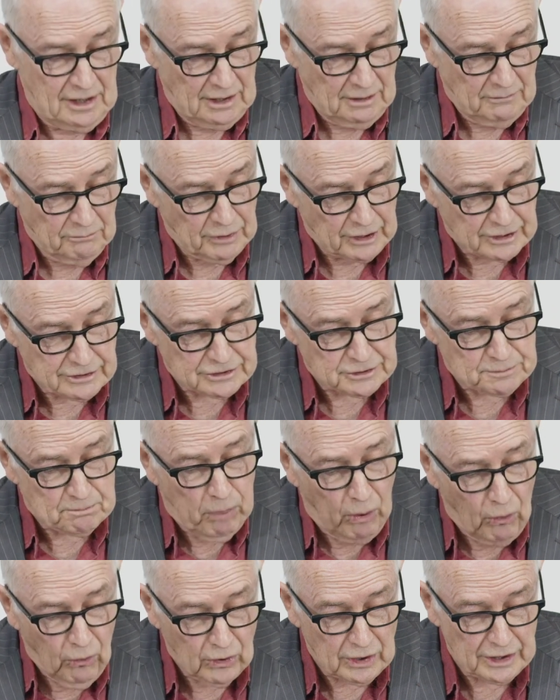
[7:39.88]
because
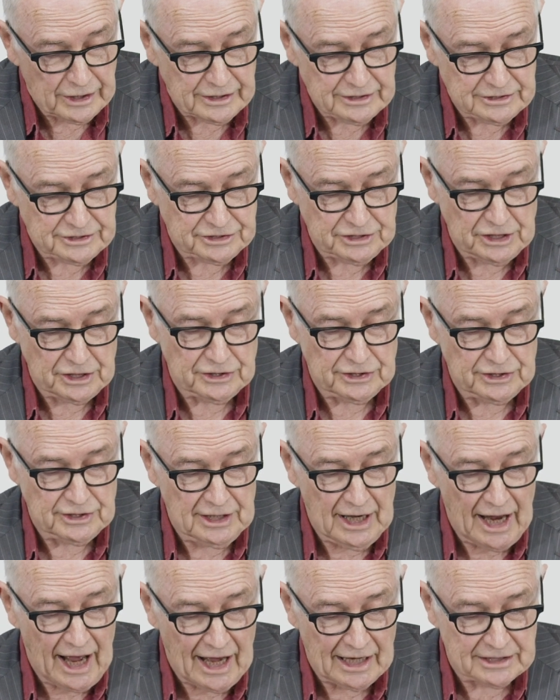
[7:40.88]
poorly considered
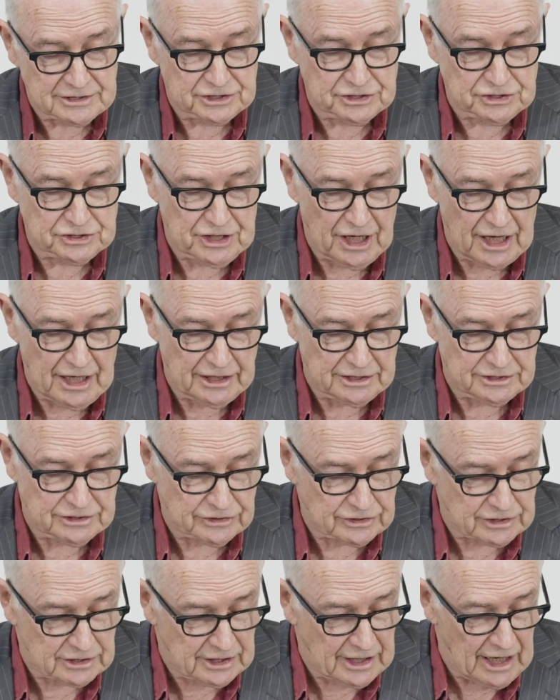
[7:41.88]
large
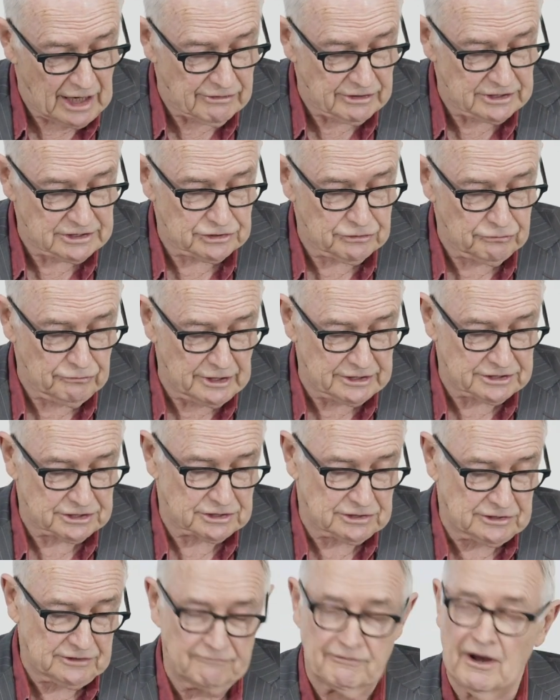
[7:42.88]
change carries
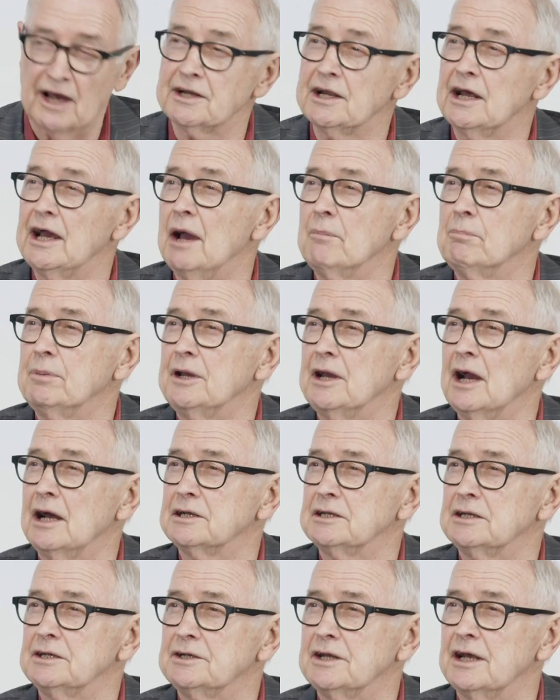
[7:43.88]
risks of unhappy
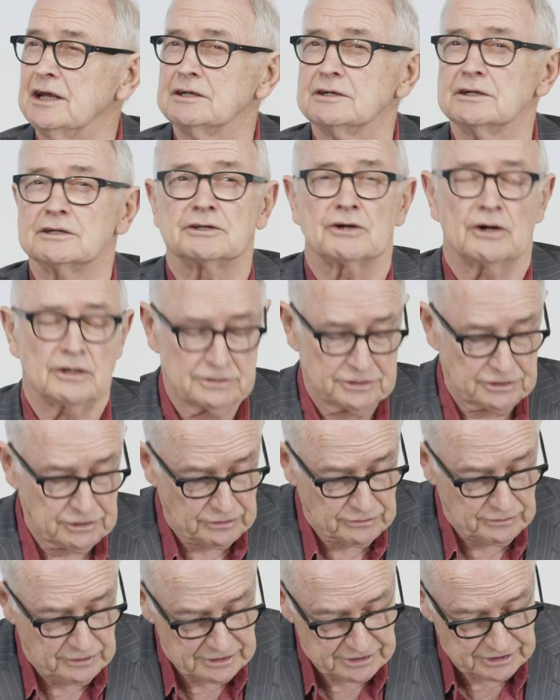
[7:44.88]
unintended
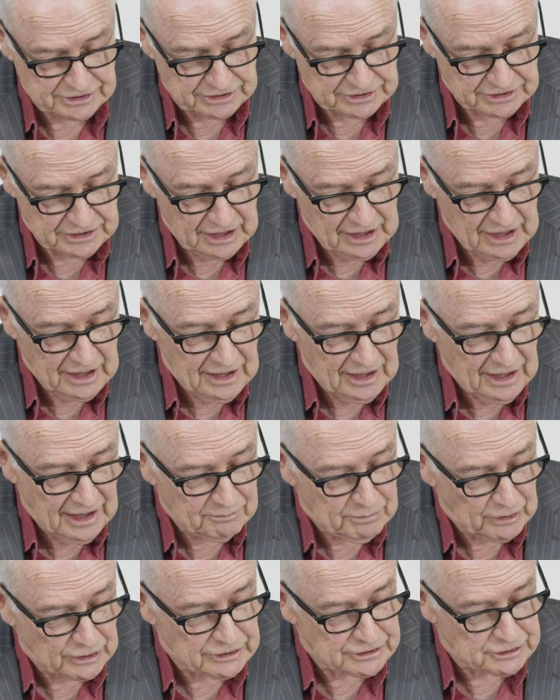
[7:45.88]
consequences,
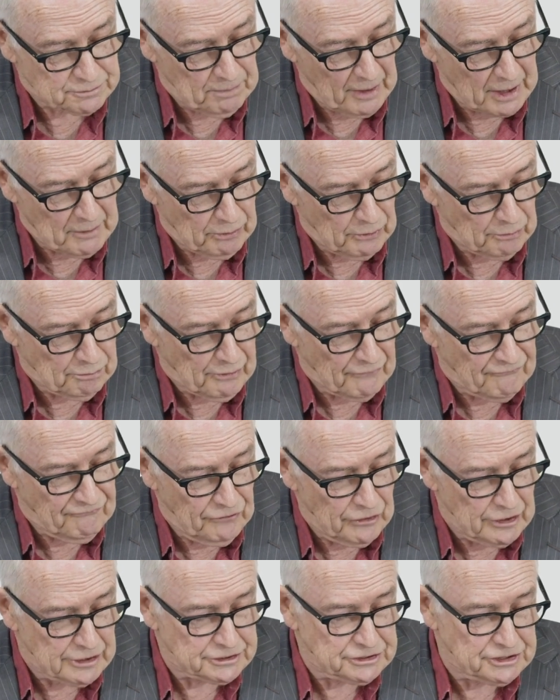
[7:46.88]
and because people
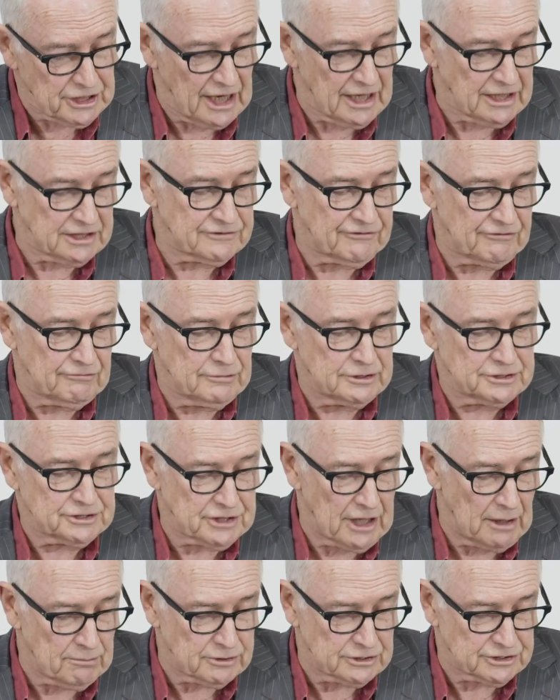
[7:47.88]
prefer change from
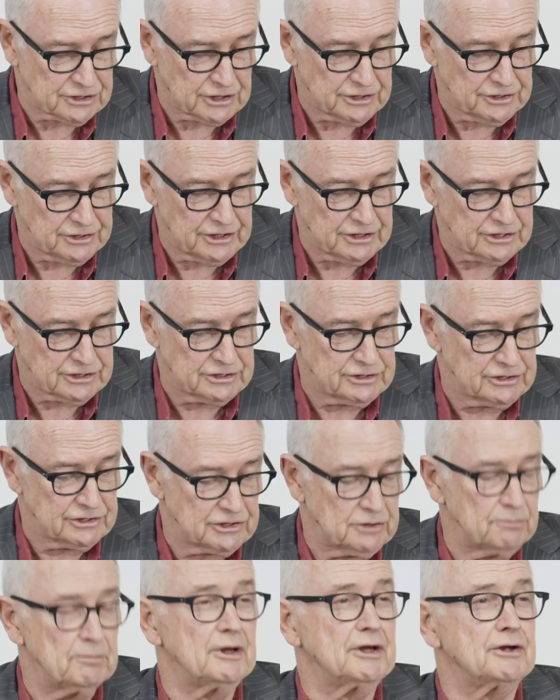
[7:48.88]
established conditions
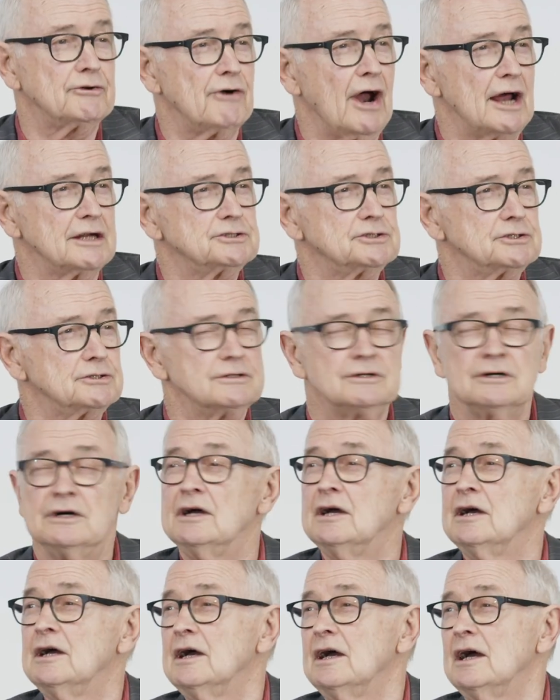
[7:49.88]
to be gradual
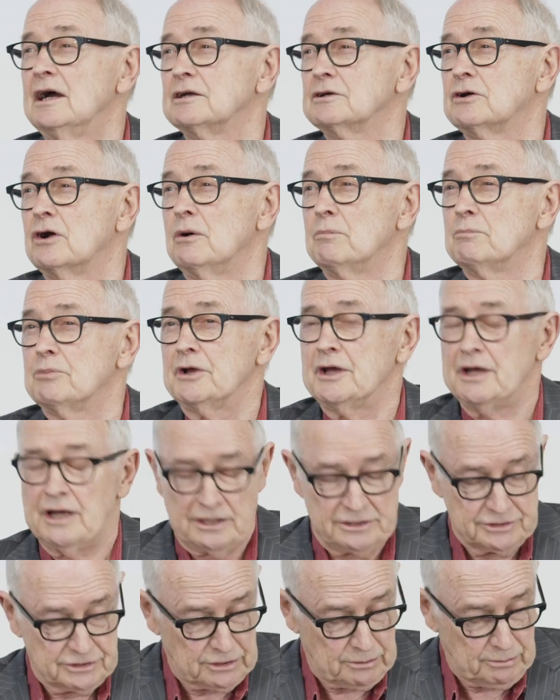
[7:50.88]
and
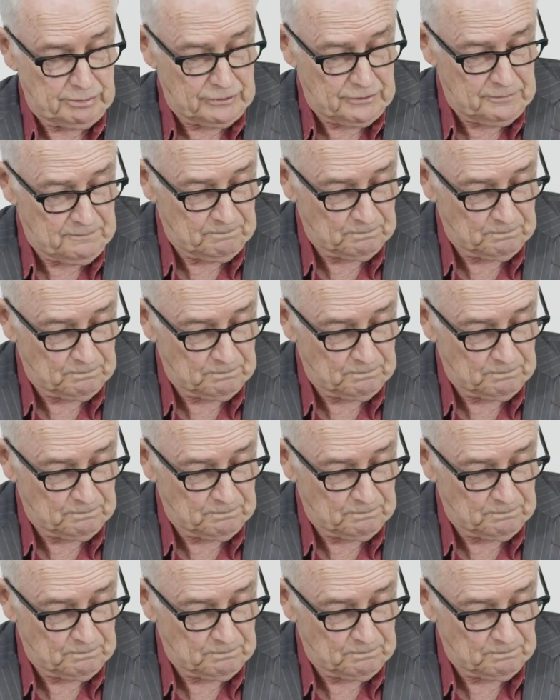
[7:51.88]
comprehensible.